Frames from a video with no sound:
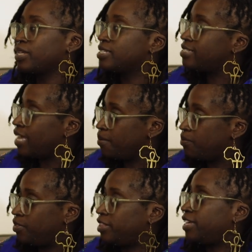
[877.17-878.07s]

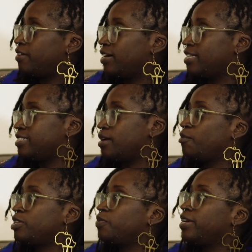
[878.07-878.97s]
step, the theorized step,
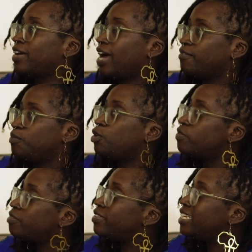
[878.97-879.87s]
which is where you have more
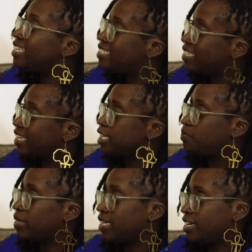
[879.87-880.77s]
of a realistic
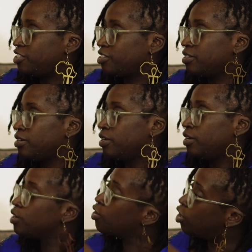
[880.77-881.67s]
expectation
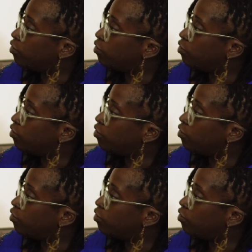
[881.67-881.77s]
mm.